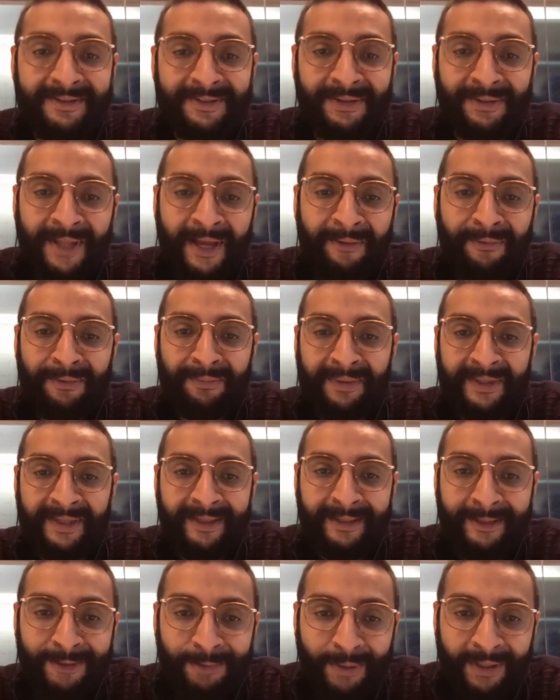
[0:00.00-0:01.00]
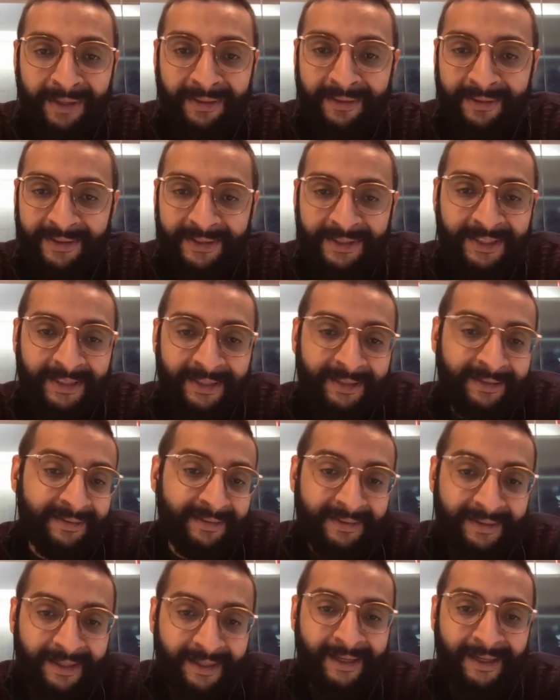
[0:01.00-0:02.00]
So that would be
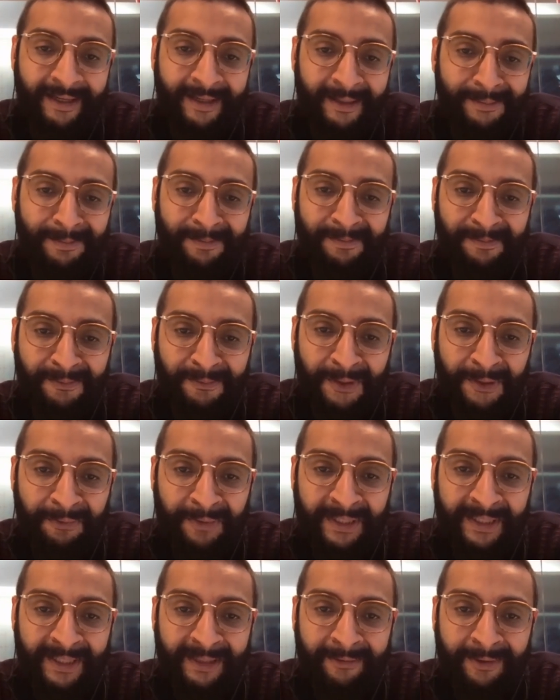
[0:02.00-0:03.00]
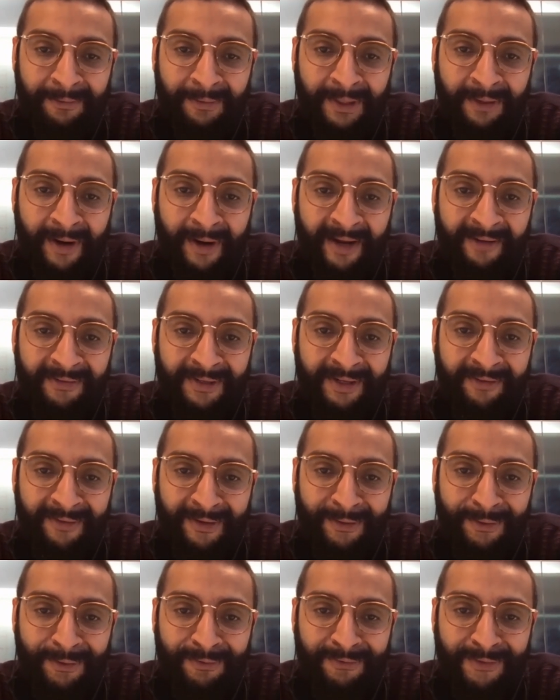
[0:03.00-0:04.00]
2013 when we arrived here
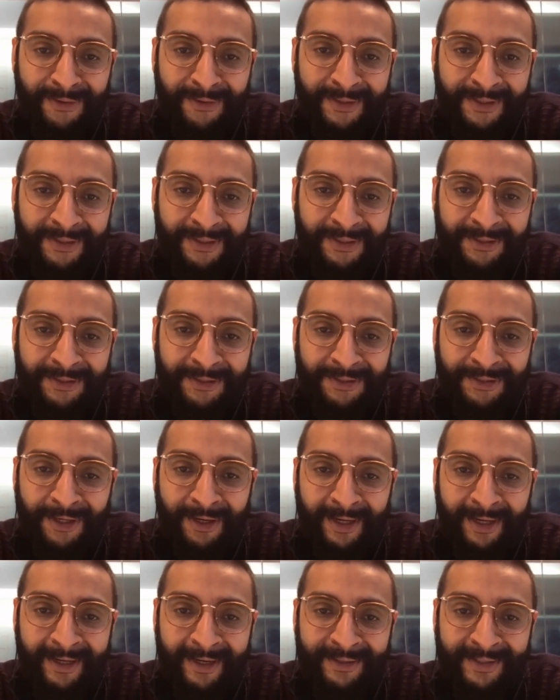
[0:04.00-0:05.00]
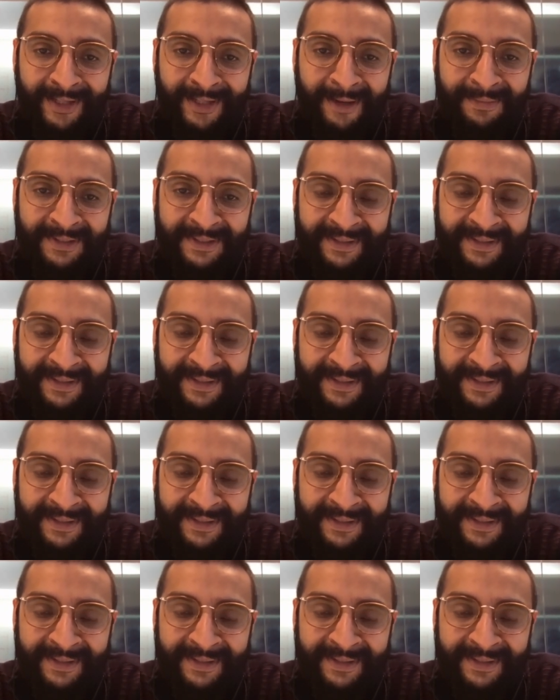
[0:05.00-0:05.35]
in Vancouver to start Lighthouse